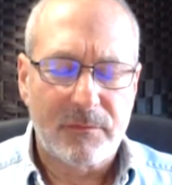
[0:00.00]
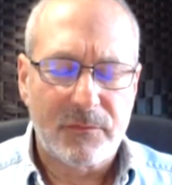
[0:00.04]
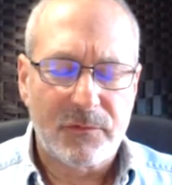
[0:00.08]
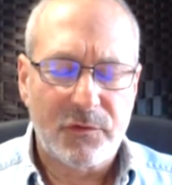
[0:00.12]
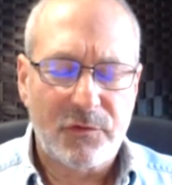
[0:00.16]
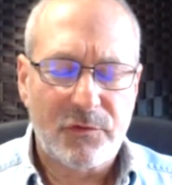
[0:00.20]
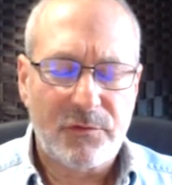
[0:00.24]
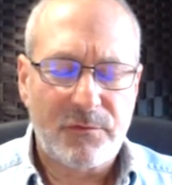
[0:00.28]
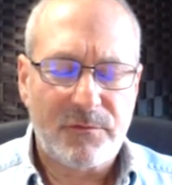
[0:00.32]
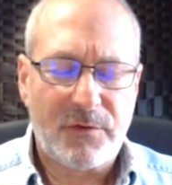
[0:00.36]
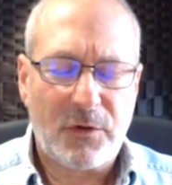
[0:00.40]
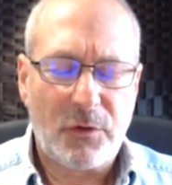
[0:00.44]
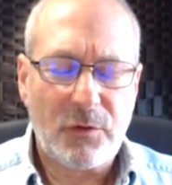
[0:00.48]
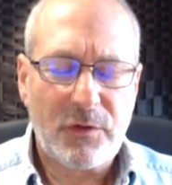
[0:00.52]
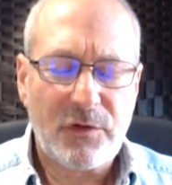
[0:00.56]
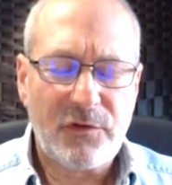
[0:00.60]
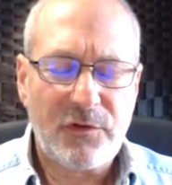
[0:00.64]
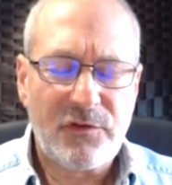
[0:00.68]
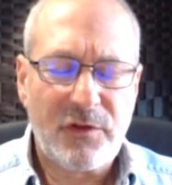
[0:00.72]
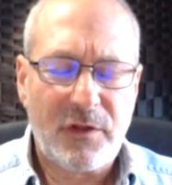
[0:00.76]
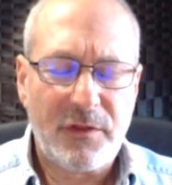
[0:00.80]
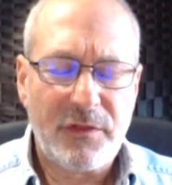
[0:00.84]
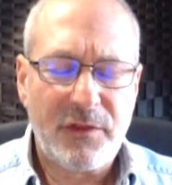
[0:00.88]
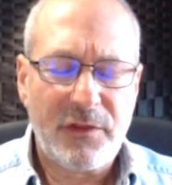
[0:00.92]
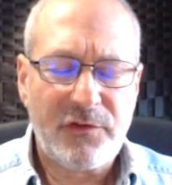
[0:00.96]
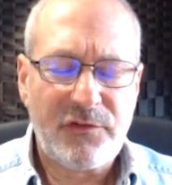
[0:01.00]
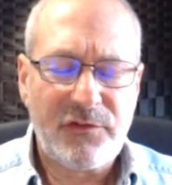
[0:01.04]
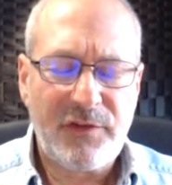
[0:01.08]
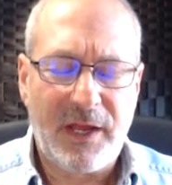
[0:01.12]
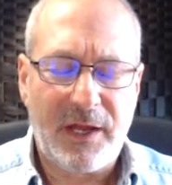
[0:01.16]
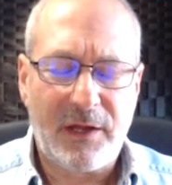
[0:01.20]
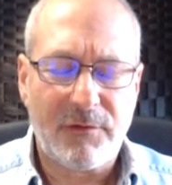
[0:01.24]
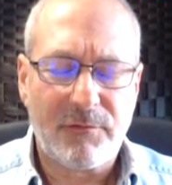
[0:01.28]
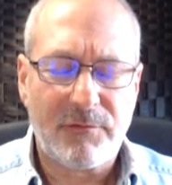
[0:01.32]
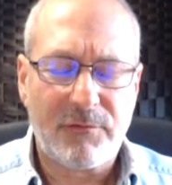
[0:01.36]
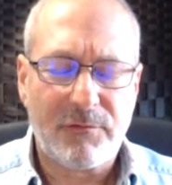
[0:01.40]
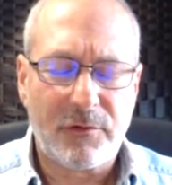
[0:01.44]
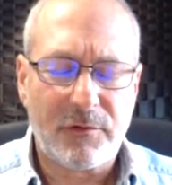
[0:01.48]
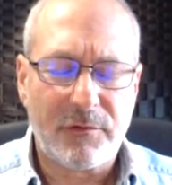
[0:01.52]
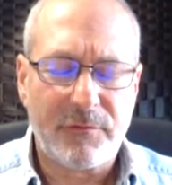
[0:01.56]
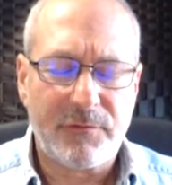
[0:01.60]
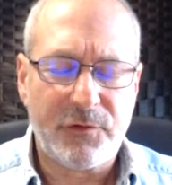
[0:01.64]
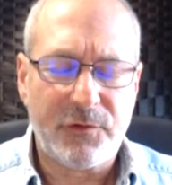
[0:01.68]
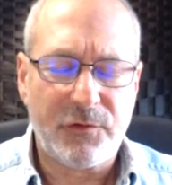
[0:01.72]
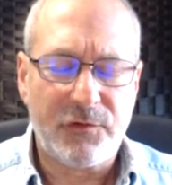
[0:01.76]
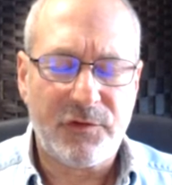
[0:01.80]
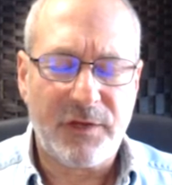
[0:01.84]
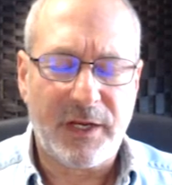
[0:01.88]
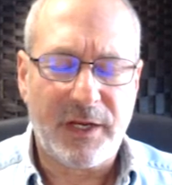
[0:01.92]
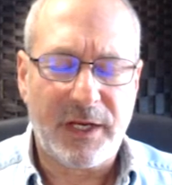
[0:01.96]
Just focus on the sound for a
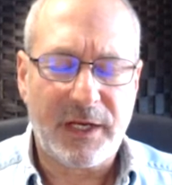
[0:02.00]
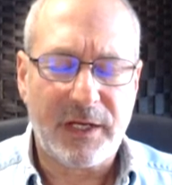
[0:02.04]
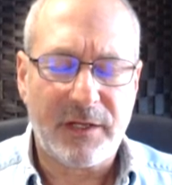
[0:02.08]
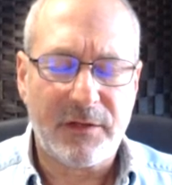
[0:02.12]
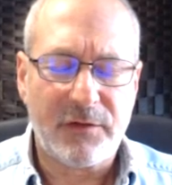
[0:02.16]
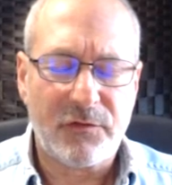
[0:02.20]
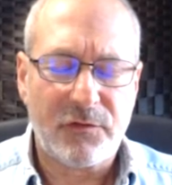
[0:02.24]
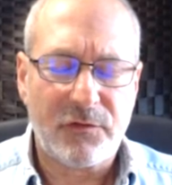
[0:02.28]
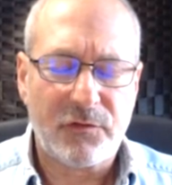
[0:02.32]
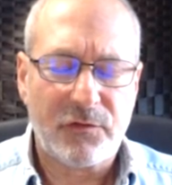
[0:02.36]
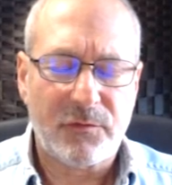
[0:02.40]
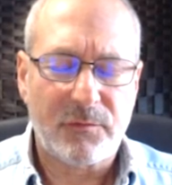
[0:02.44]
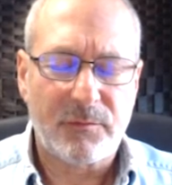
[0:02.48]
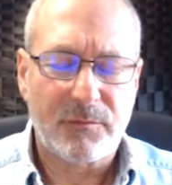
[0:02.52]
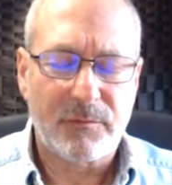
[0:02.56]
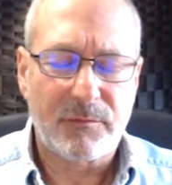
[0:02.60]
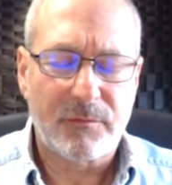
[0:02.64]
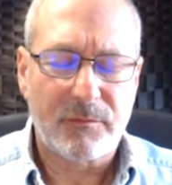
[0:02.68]
few seconds.